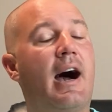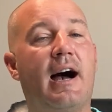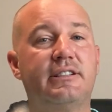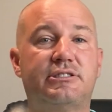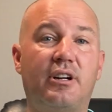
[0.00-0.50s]

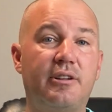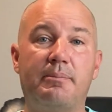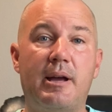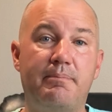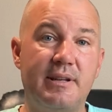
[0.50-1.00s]
I started
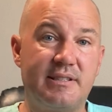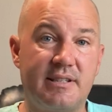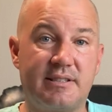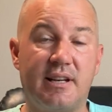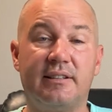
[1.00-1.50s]
my
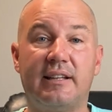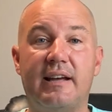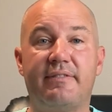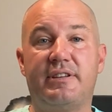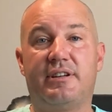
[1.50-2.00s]
business
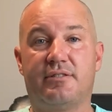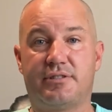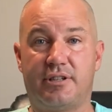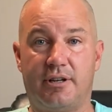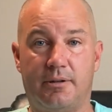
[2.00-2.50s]
11 years
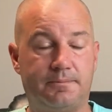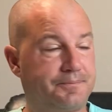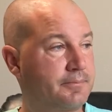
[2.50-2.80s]
ago,